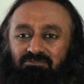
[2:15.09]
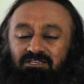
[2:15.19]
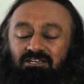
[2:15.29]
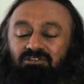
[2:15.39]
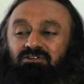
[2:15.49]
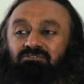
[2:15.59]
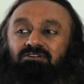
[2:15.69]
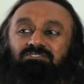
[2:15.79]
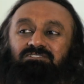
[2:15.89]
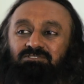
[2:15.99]
we can
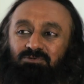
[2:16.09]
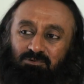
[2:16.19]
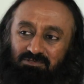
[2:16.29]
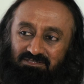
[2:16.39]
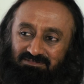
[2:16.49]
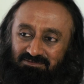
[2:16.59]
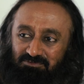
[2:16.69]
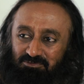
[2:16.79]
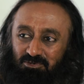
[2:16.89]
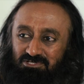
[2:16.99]
reverse this whole
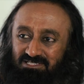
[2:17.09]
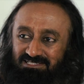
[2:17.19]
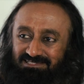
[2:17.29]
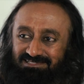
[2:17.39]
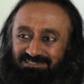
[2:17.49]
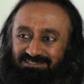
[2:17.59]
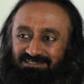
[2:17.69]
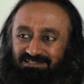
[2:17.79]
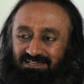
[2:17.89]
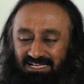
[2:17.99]
process.
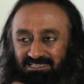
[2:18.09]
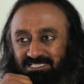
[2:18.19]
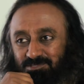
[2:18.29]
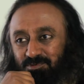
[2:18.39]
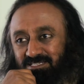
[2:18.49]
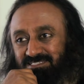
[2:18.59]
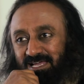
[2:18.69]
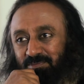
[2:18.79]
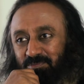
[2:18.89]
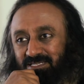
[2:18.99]
And that's what is
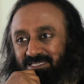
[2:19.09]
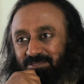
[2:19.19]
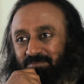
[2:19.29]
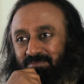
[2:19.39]
happening.